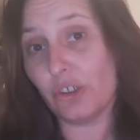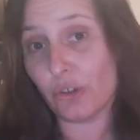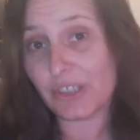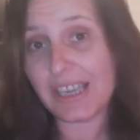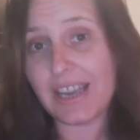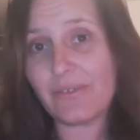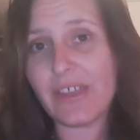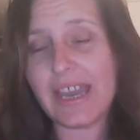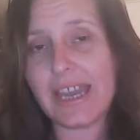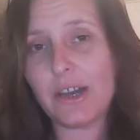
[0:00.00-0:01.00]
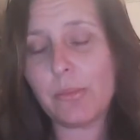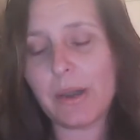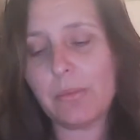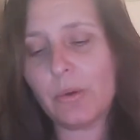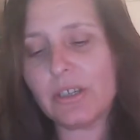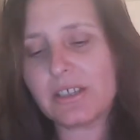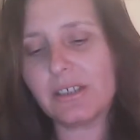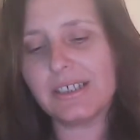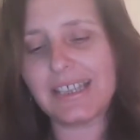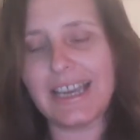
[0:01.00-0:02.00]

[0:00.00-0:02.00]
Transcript: not to have that help and what it's like to